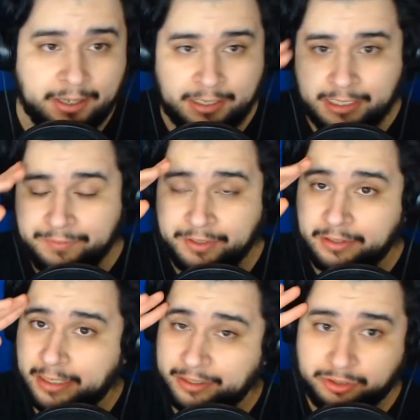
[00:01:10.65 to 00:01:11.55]
Even
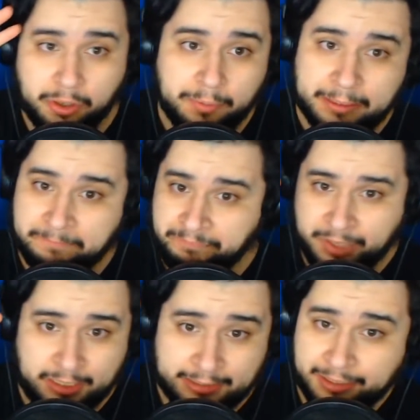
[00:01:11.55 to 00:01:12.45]
like knowing,
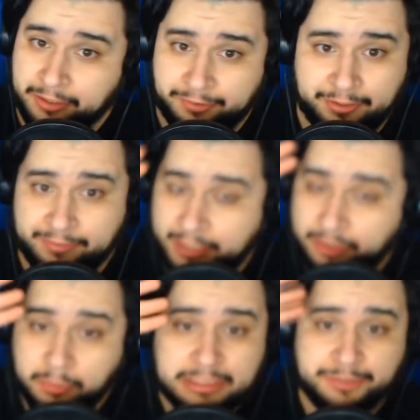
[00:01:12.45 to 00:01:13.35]
like Nino says, yeah,
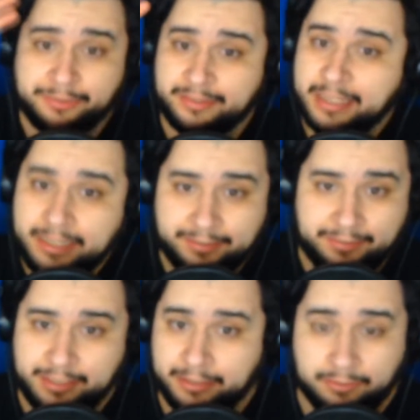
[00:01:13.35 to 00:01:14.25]
knowing she was
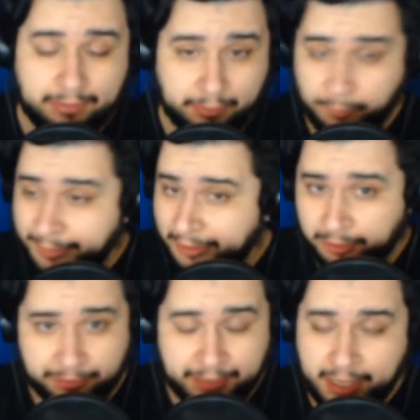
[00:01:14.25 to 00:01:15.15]
19, like when we
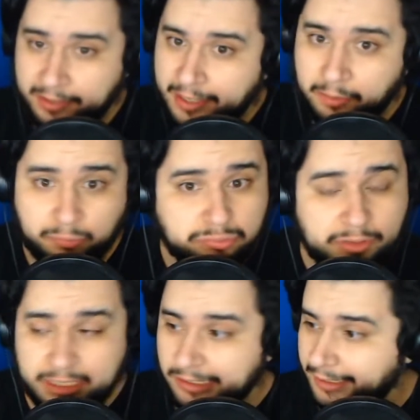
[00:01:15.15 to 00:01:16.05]
learned that
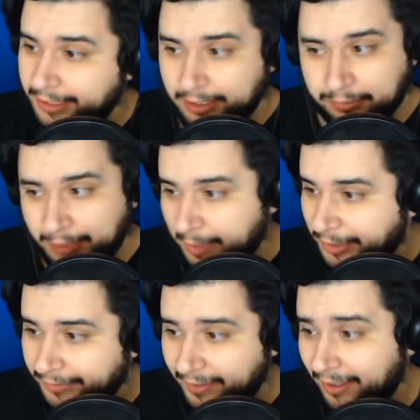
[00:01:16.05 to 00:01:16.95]
really hit, man.
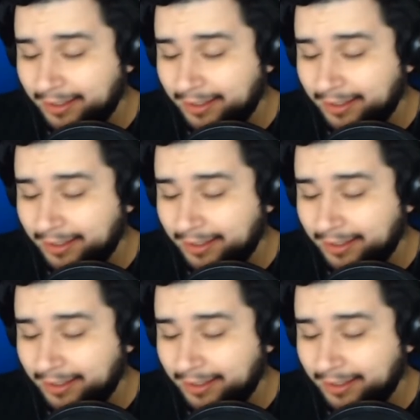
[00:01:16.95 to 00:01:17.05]
Because like